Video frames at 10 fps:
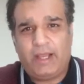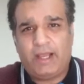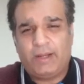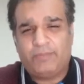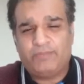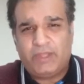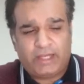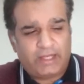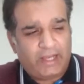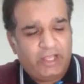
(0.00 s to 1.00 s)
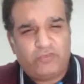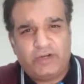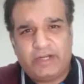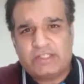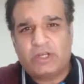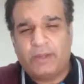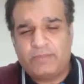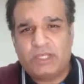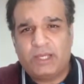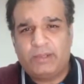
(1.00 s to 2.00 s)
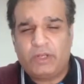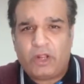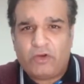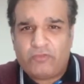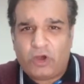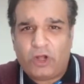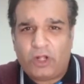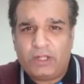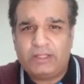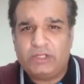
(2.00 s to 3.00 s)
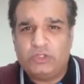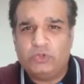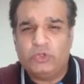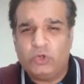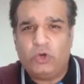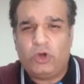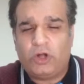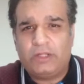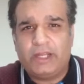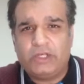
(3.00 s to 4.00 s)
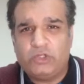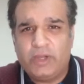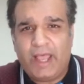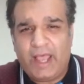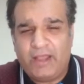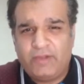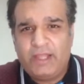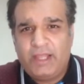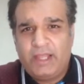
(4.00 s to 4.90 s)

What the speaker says: a kind of a description of all that you know, all that you have,